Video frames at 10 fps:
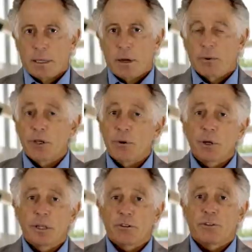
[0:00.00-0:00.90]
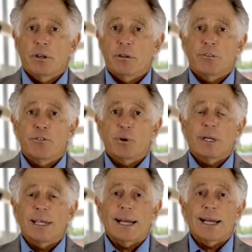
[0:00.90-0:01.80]
Now, in doing this for nearly 4
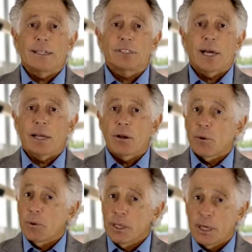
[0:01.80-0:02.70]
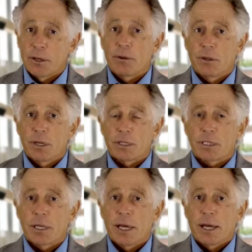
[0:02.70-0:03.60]
decades, I can only tell you
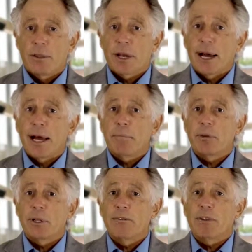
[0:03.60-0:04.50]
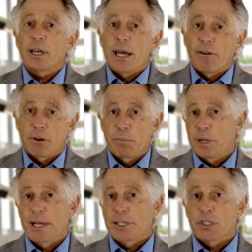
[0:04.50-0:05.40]
this, that I believe that
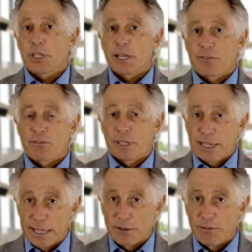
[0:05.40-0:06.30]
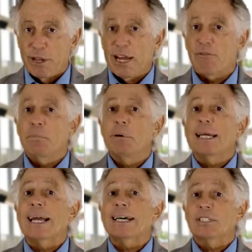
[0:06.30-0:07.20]
everybody has a gift to give,
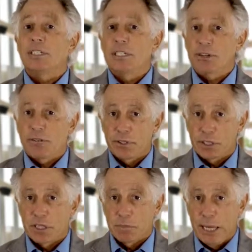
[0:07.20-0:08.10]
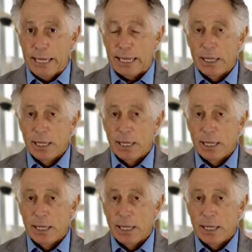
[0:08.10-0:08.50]
everybody has a difference to make.